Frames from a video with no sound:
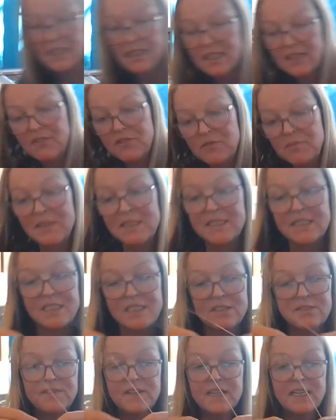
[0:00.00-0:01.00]
I left
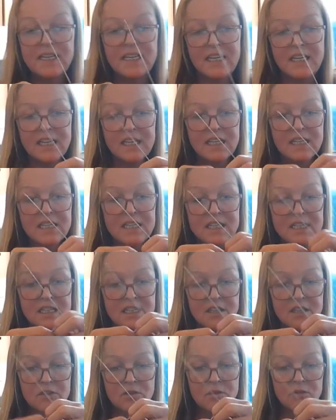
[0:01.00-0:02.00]
myself a handy
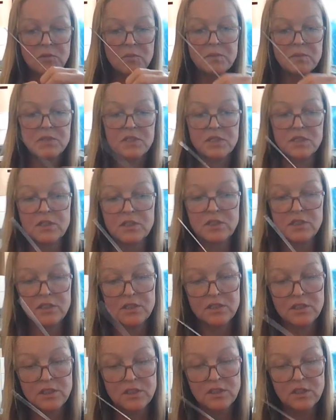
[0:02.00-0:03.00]
loop
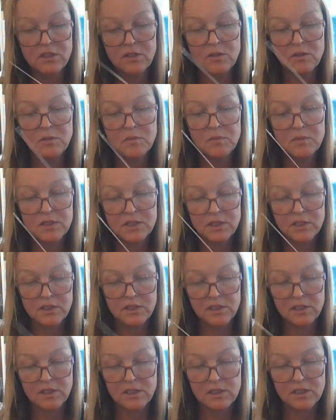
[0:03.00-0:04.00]
turner, loop
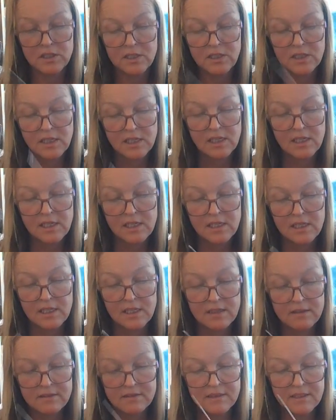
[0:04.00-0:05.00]
turner.
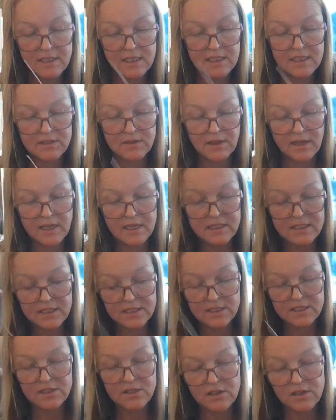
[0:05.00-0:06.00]
All right, so I got it
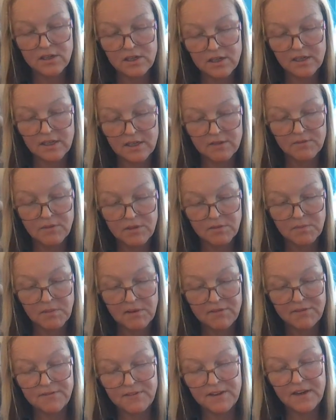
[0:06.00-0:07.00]
started with
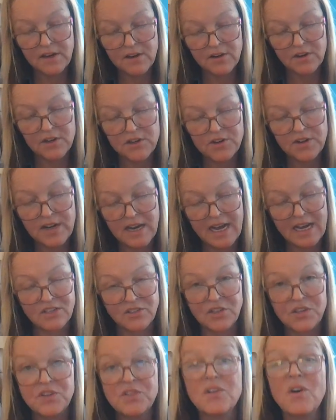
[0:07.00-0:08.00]
my finger, and you can
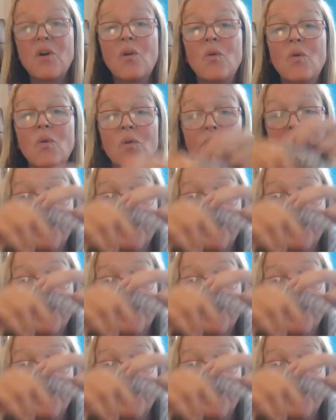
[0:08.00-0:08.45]
actually do the whole